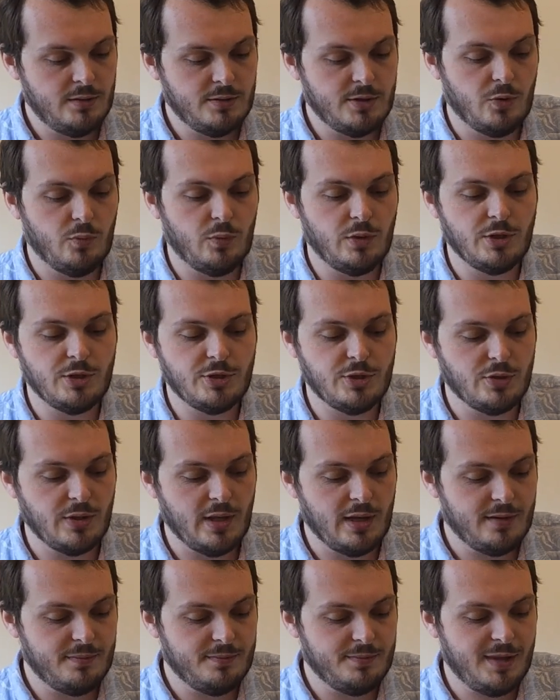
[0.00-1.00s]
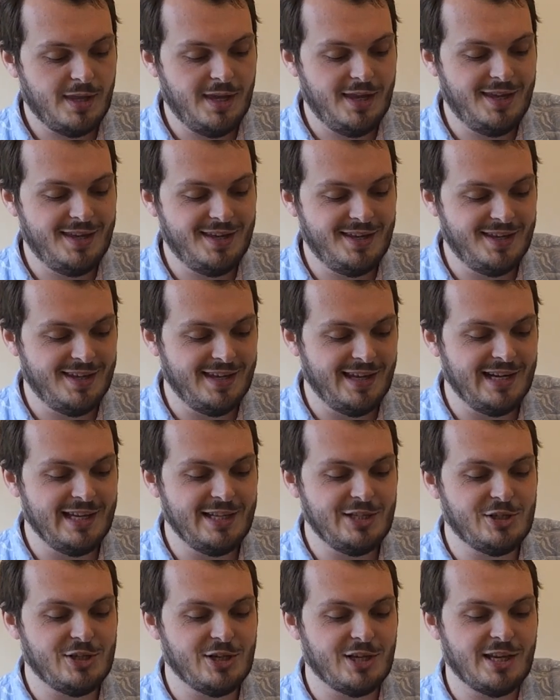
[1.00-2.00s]
don't want to do that. At
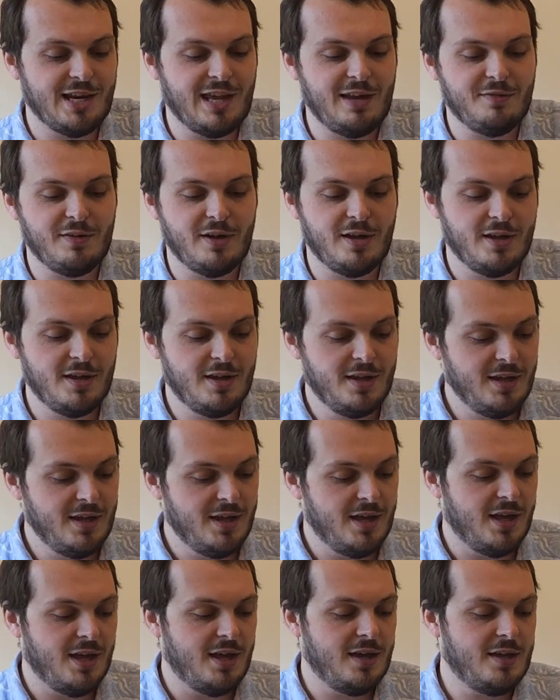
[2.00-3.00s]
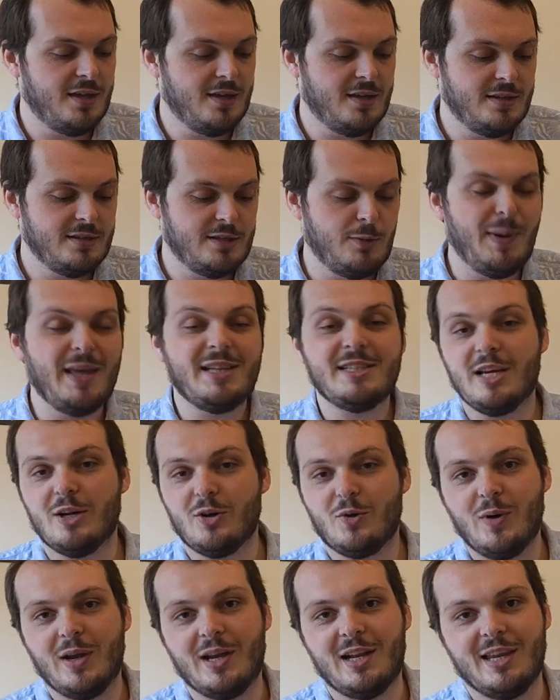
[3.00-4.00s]
least you're going to have depends how
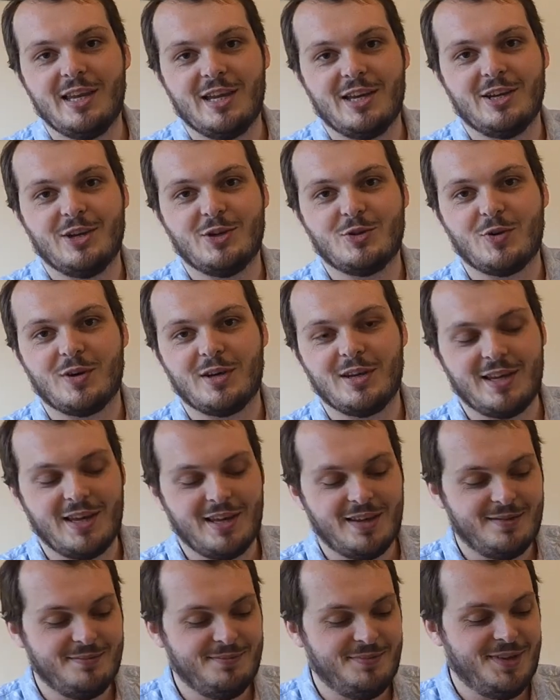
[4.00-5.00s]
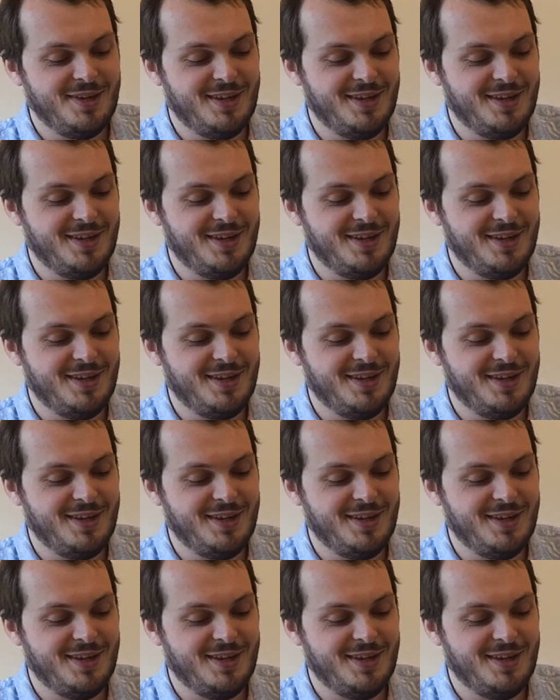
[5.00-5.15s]
quickly you're going to drink it.